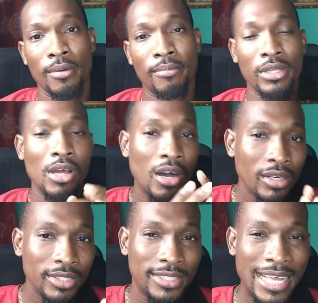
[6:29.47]
But
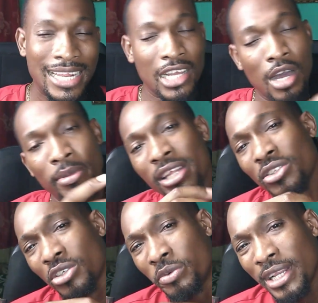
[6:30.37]
understand that coming
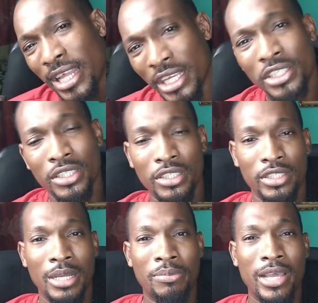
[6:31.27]
into a
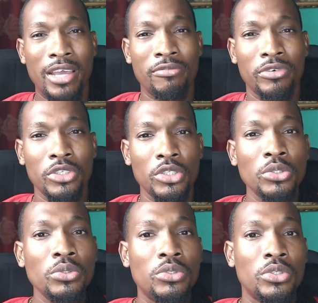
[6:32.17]
relationship and for
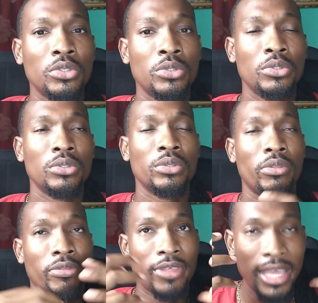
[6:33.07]
you to
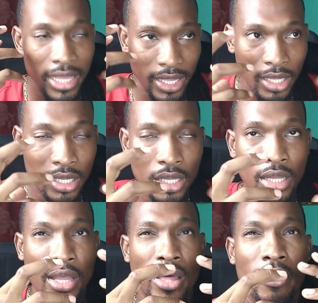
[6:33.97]
think
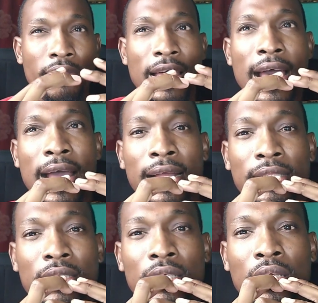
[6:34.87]

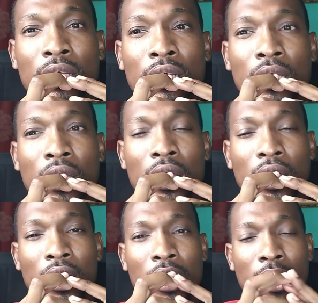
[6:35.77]
that
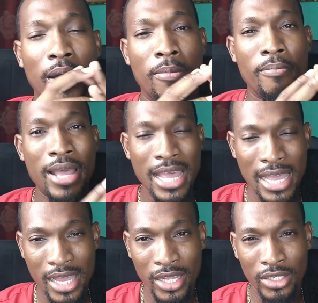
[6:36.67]
a
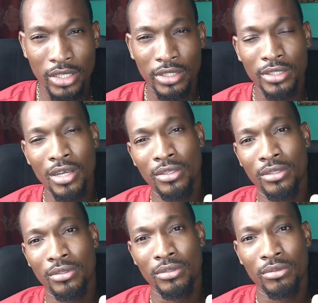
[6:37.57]
man does not
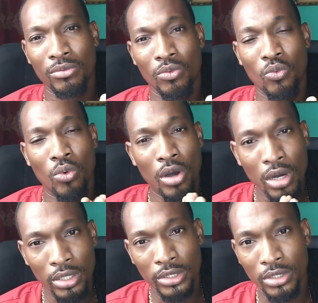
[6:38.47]

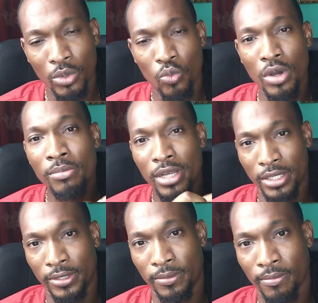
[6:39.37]
want a woman